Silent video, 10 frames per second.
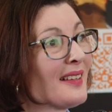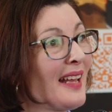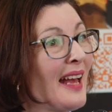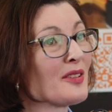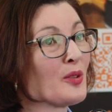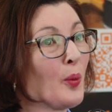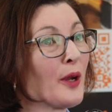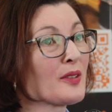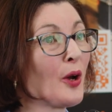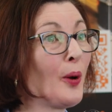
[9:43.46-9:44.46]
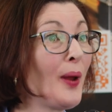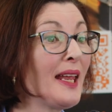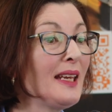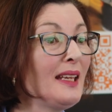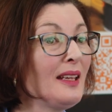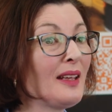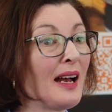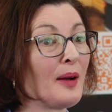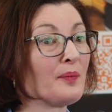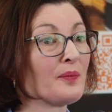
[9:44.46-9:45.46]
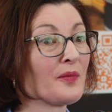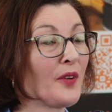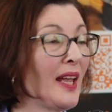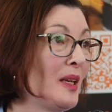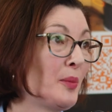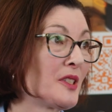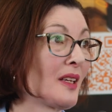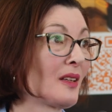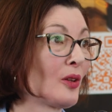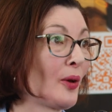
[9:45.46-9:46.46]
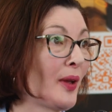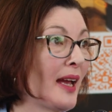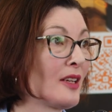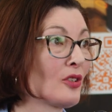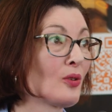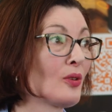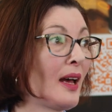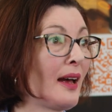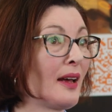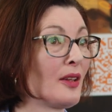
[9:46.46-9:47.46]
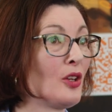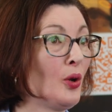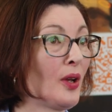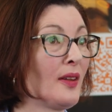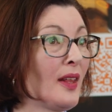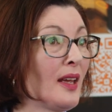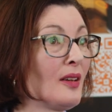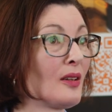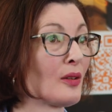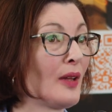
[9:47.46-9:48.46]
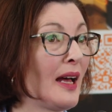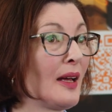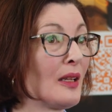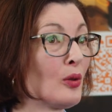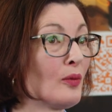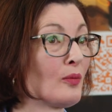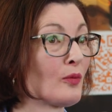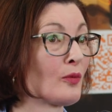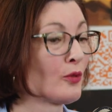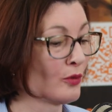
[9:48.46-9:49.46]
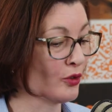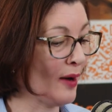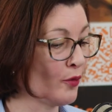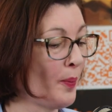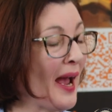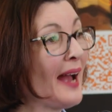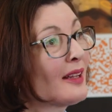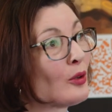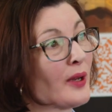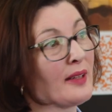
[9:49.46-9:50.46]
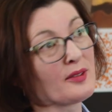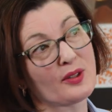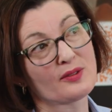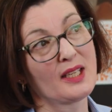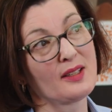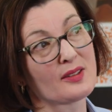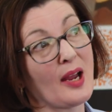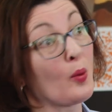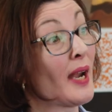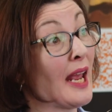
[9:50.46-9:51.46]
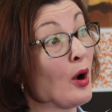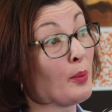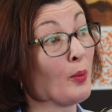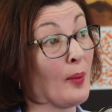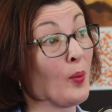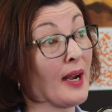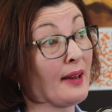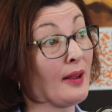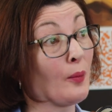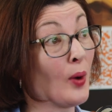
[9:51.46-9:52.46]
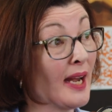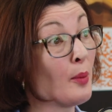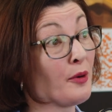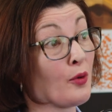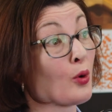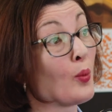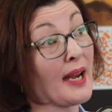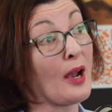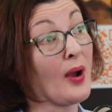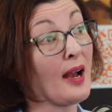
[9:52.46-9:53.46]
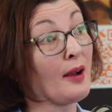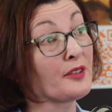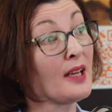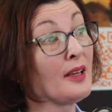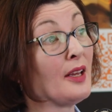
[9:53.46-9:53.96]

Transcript: Yeah, How does it work? So any for any particular location, you can then travel back and look at things like 1 hour and one hour before, 1 hour after.